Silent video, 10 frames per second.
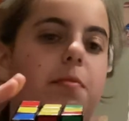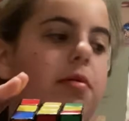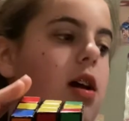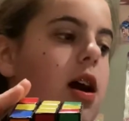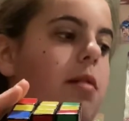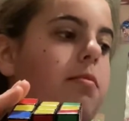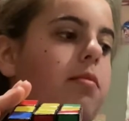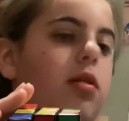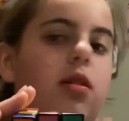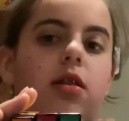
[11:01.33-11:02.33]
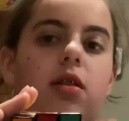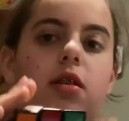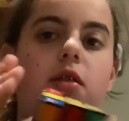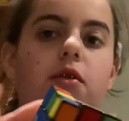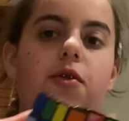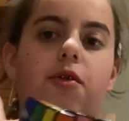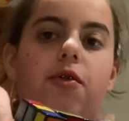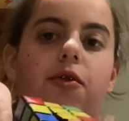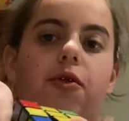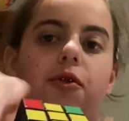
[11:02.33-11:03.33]
prime,
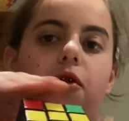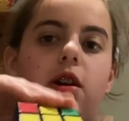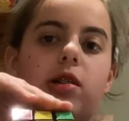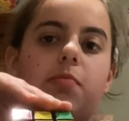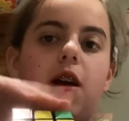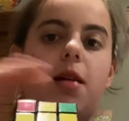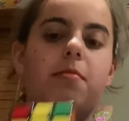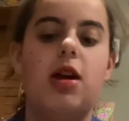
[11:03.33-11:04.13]
front prime.